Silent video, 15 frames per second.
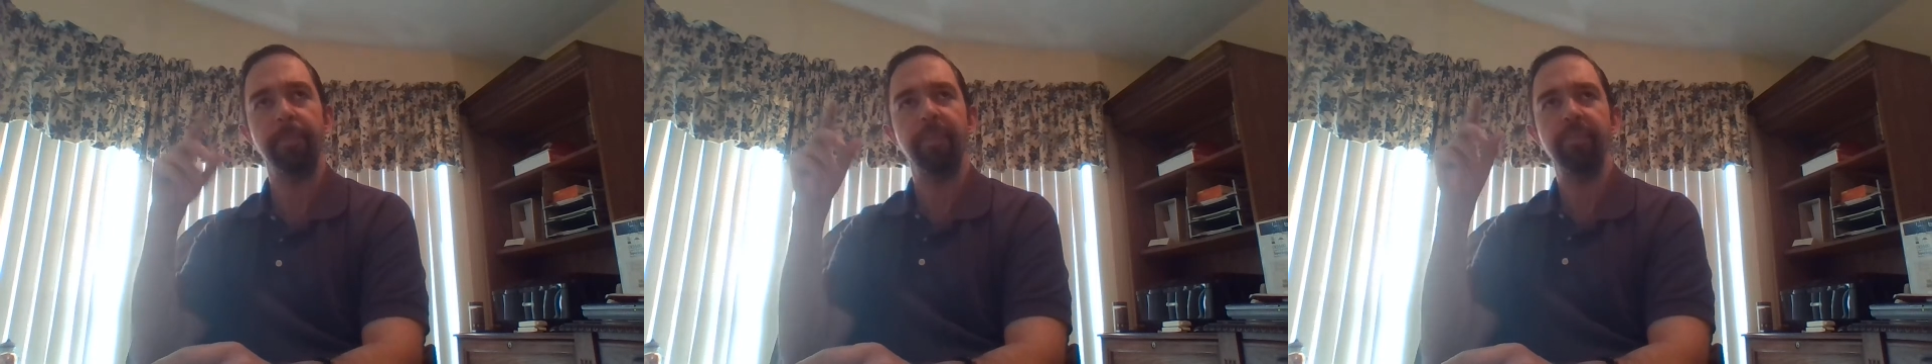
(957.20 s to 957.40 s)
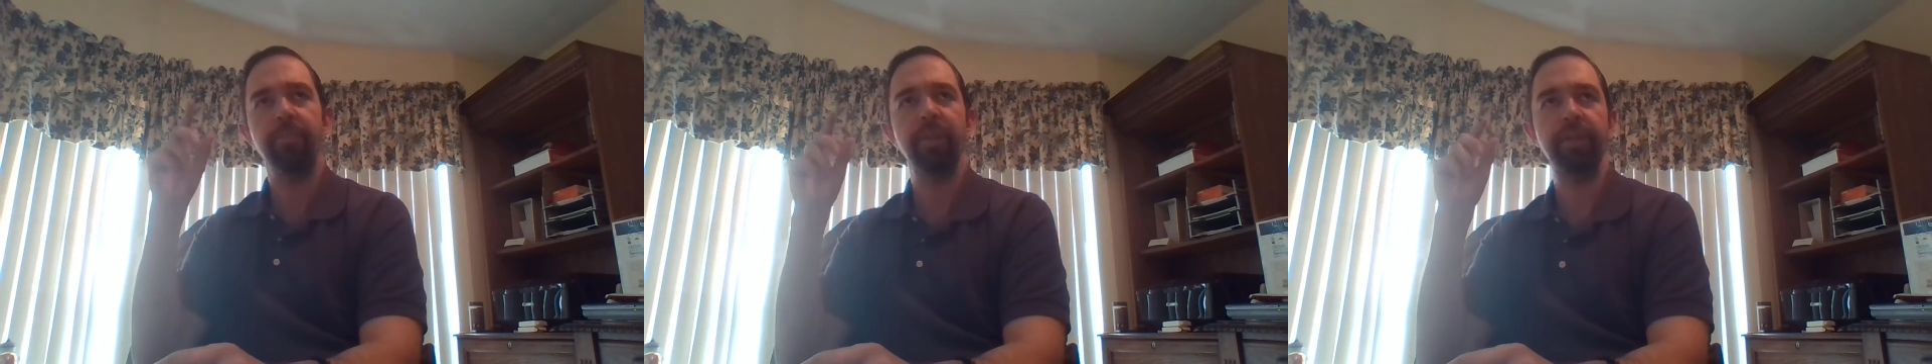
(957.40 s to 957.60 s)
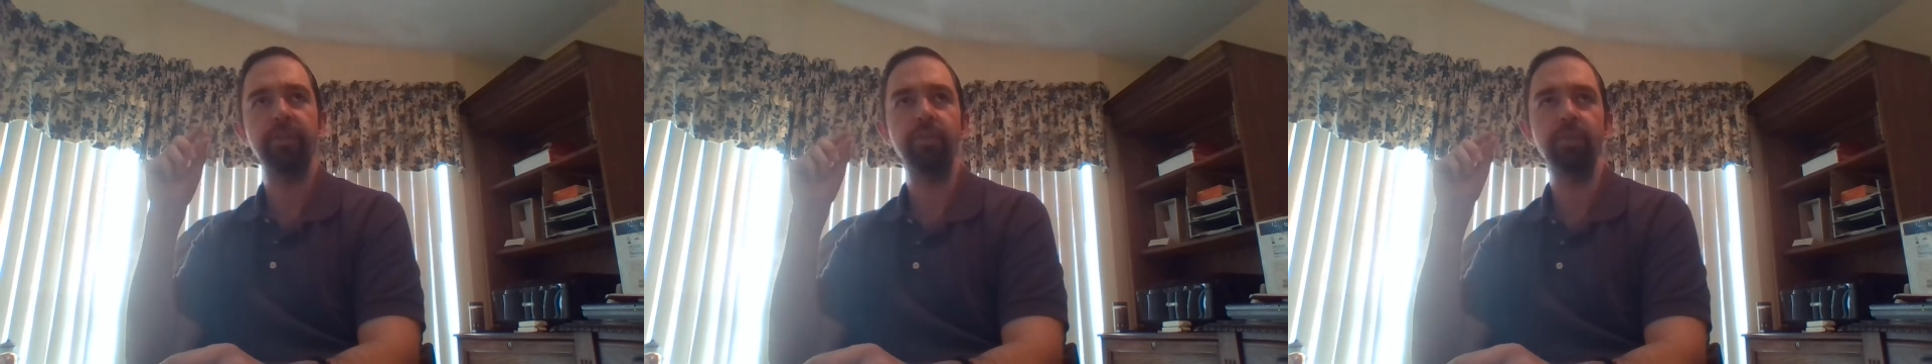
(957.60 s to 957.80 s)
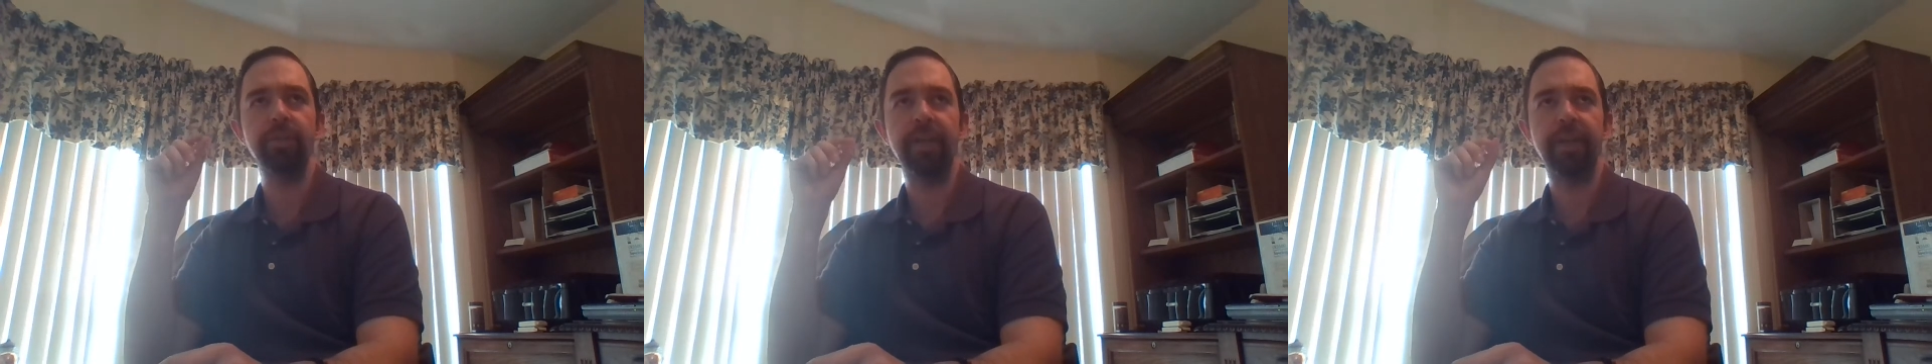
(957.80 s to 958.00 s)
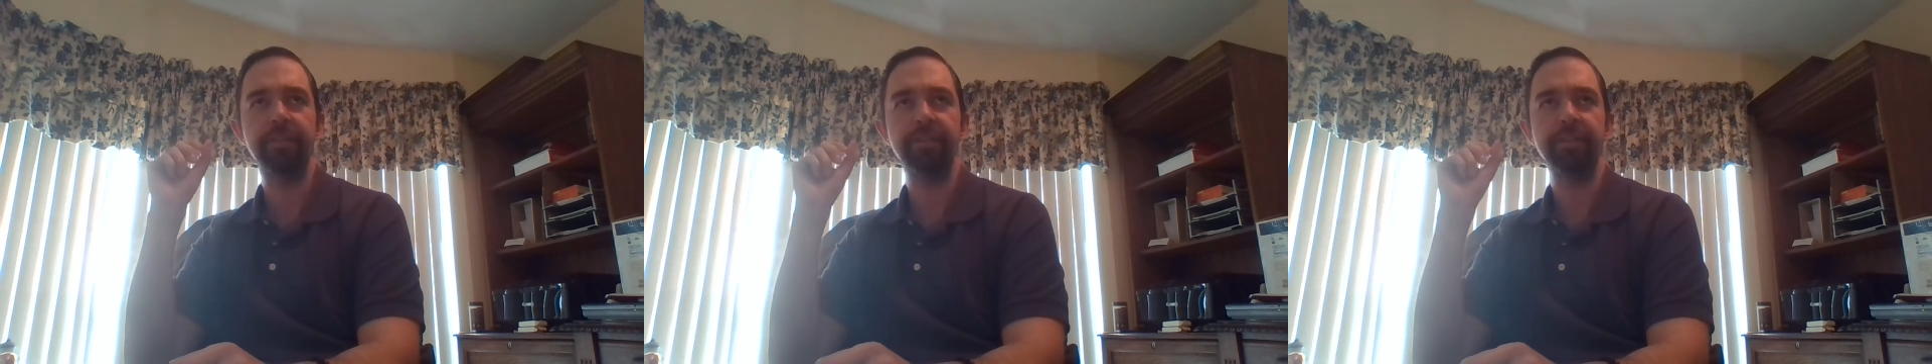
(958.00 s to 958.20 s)
We can
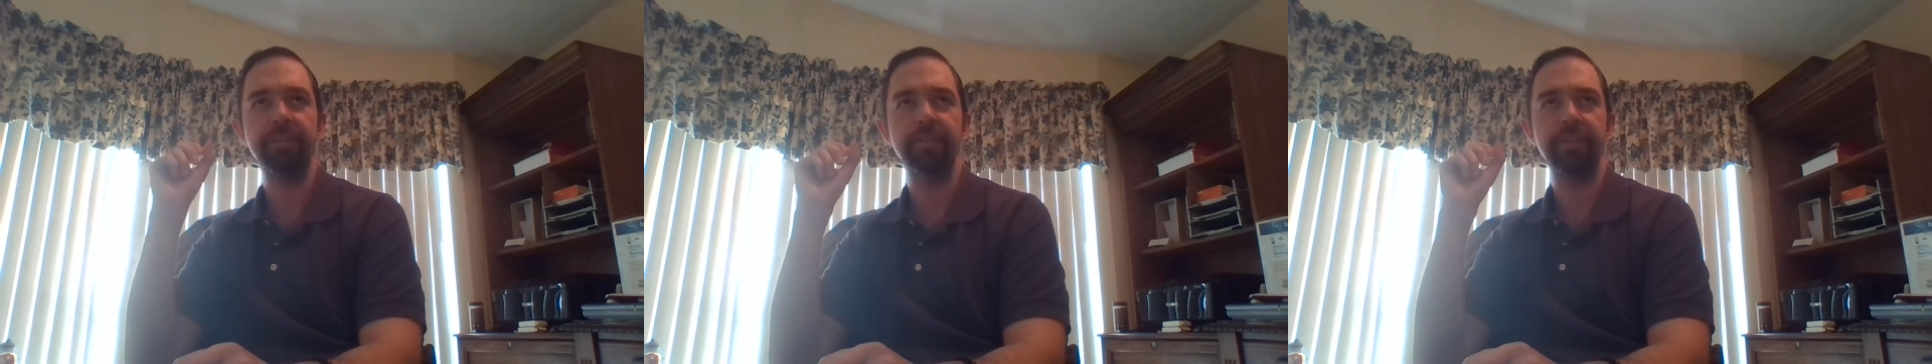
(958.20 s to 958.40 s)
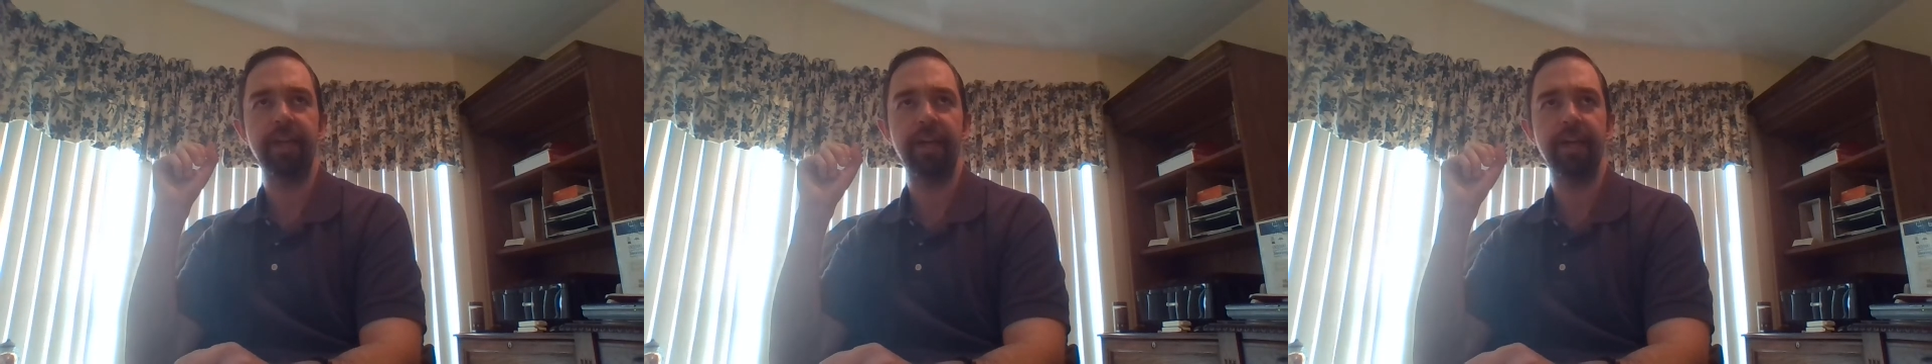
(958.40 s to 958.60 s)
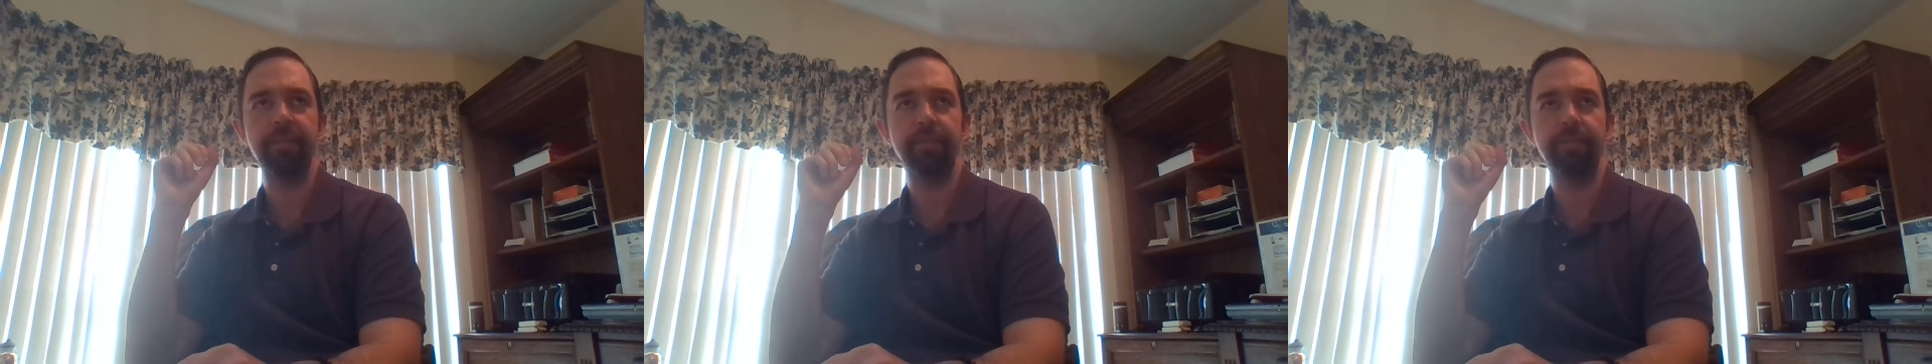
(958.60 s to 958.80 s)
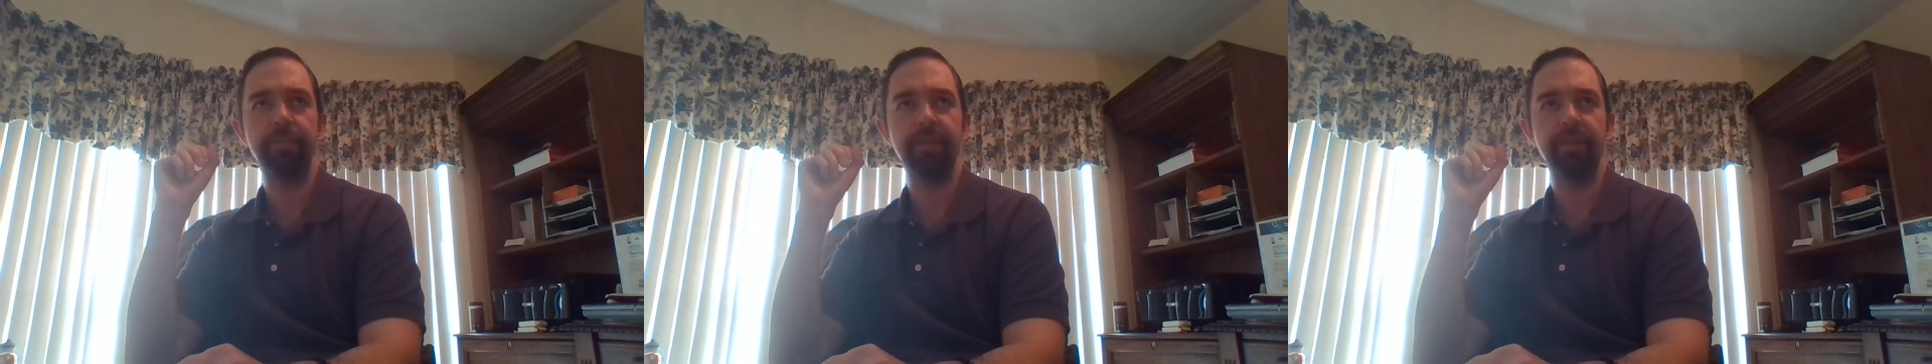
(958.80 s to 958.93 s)
rule out God